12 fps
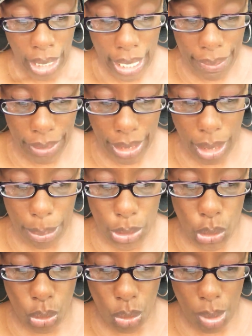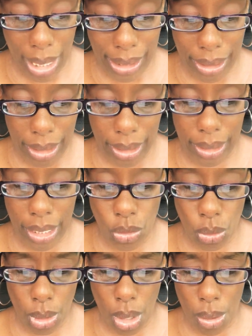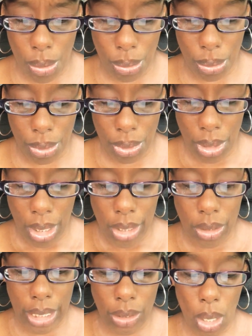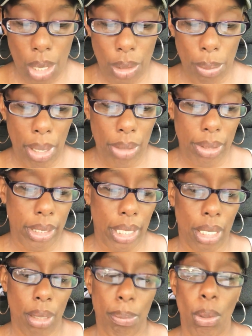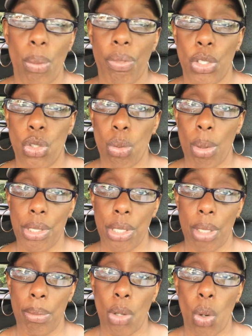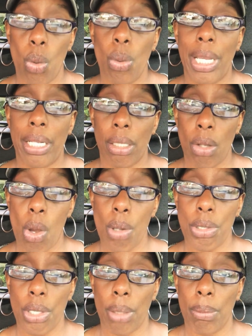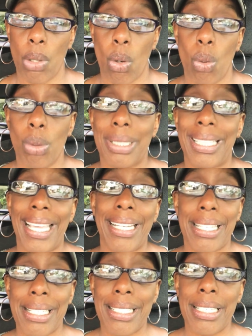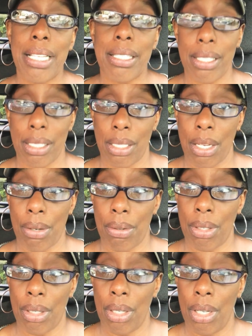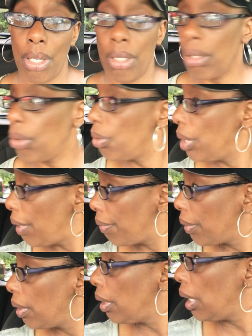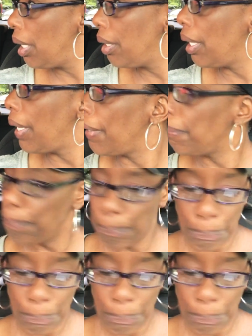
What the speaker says: And then number two, I said, set your goal. So I talked about setting both a short-term goal and a long-term goal. That is necessary. You definitely need that.